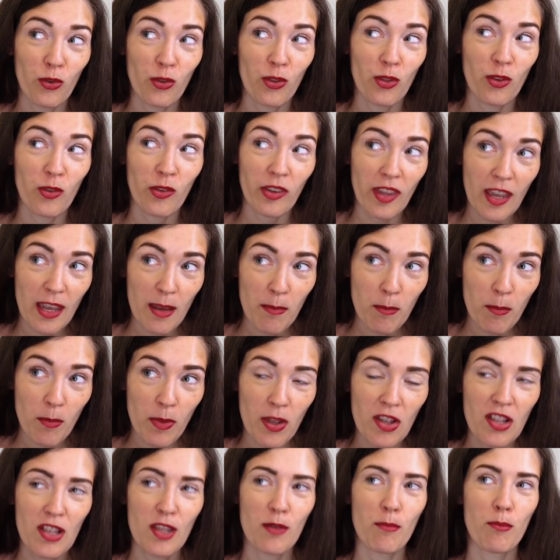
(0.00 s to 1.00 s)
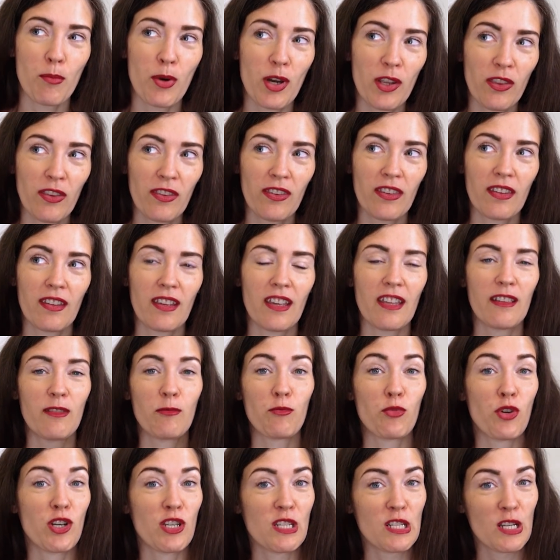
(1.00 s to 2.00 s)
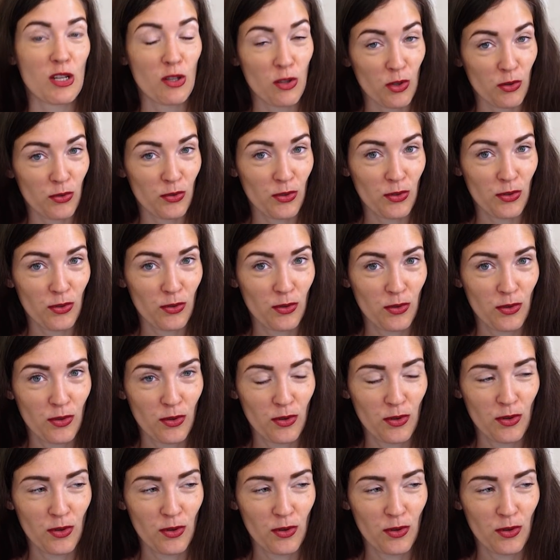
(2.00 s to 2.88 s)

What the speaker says: the same, but it's pretty close.